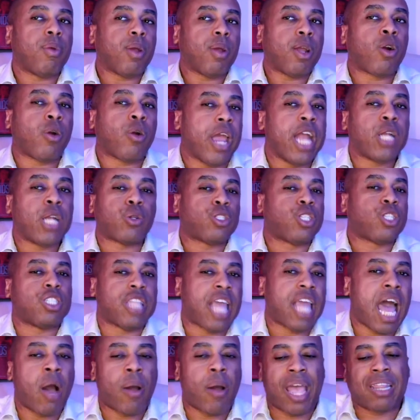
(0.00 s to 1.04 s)
her interest is
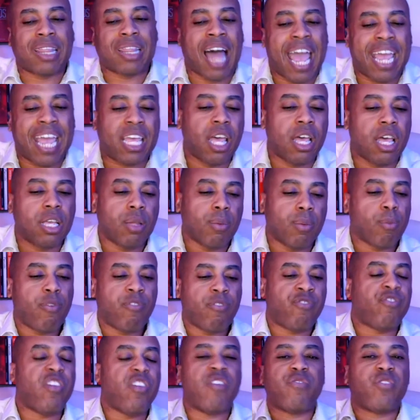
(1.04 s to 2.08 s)
now at like
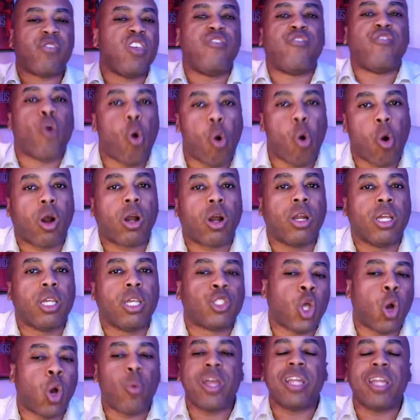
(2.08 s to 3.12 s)
54.
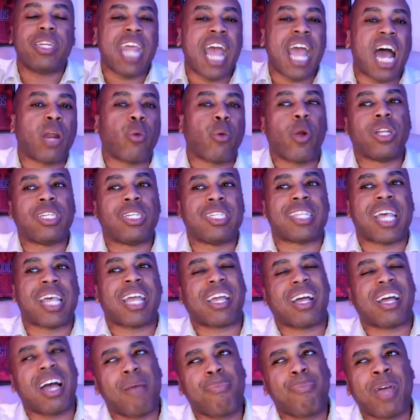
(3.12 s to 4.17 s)
So it went down to where she's
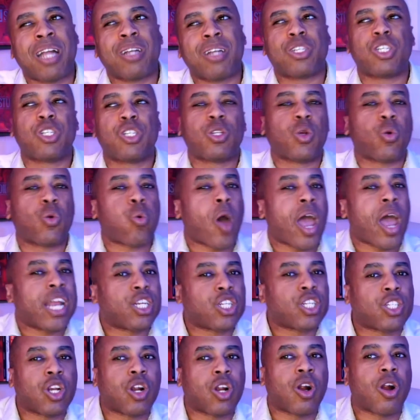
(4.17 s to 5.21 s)
like, "I'm not quite
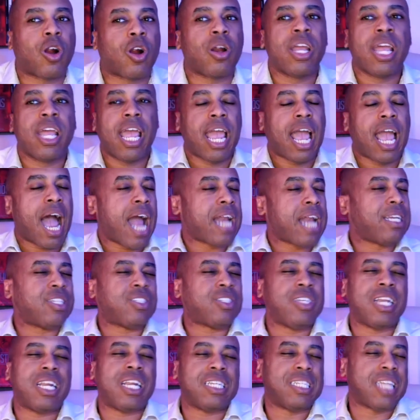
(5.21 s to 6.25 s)
sure. I
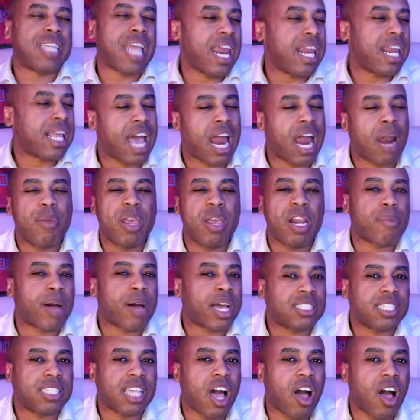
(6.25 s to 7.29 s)
just need a day to kind of be to
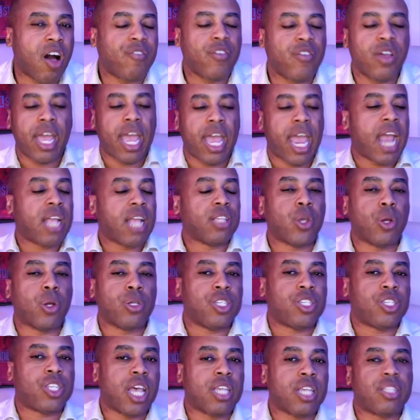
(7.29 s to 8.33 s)
myself." And so she
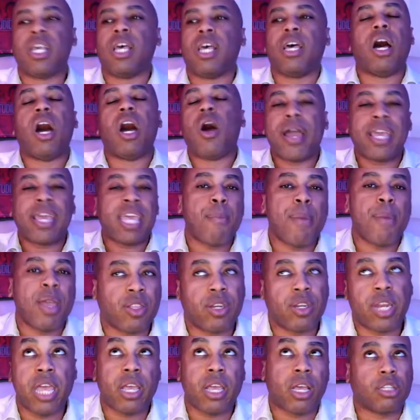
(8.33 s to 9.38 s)
says, "Oh, I can't make the
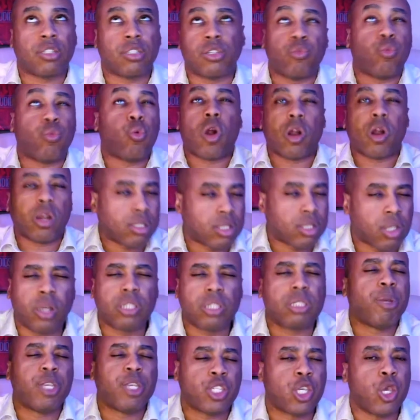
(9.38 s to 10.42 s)
date because of work." It's always
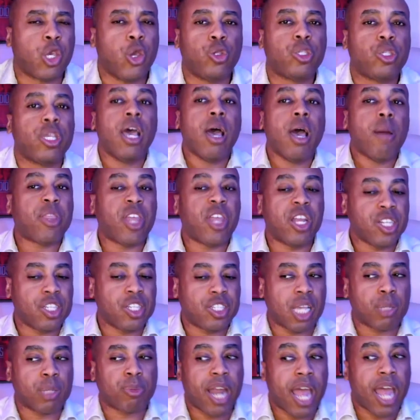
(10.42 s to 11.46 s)
some excuse. But then she
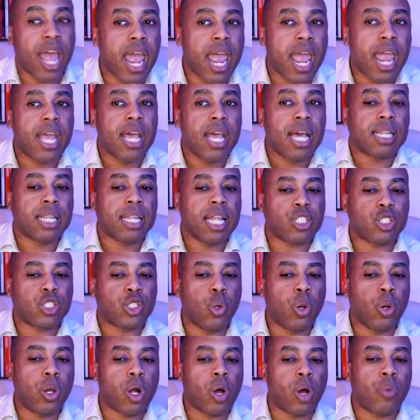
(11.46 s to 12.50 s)
says, "But hey, let's
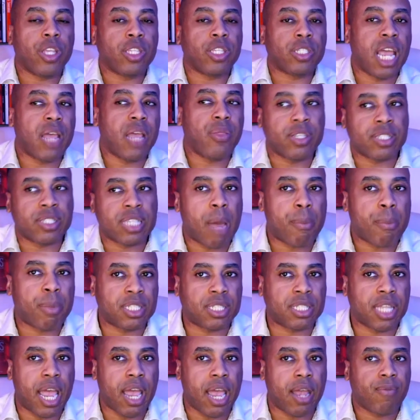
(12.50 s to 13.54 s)
do it on this day and this time
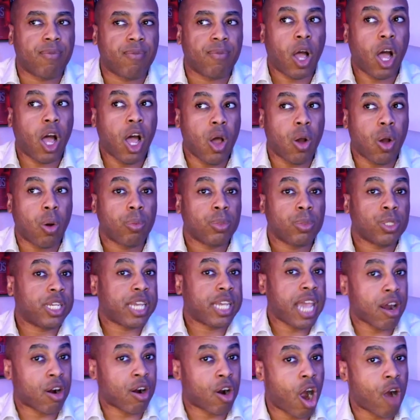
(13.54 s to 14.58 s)
instead." Oh, she
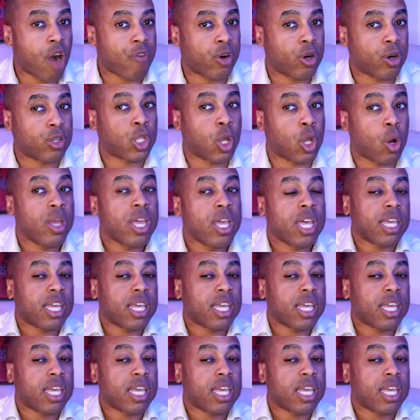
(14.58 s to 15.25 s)
kind of offered. So